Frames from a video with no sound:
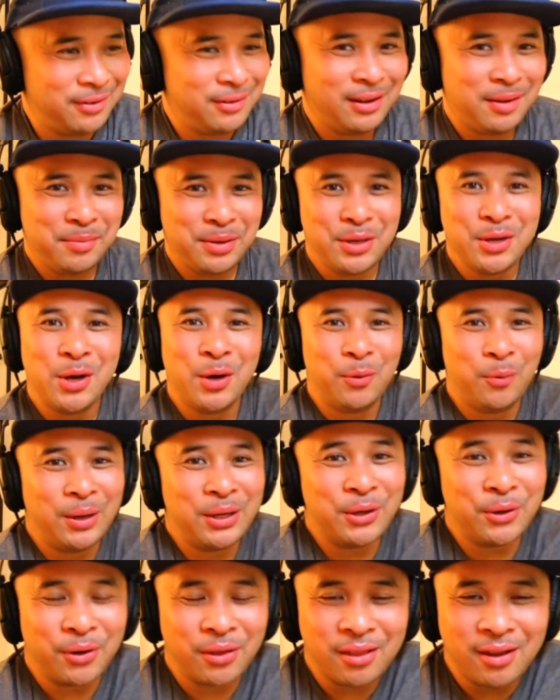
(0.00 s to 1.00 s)
and let me know
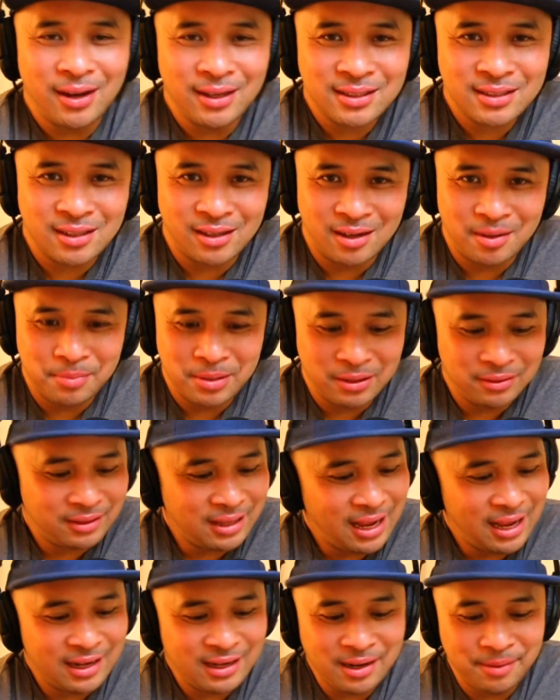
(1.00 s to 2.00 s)
what your thoughts are about
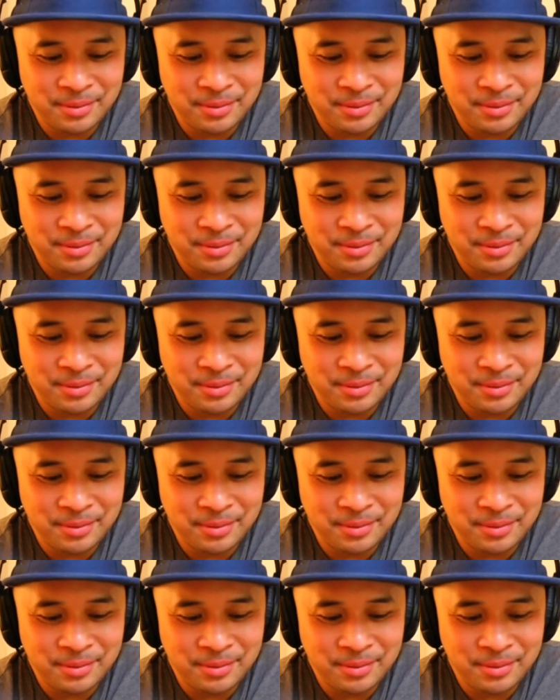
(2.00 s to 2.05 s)
that.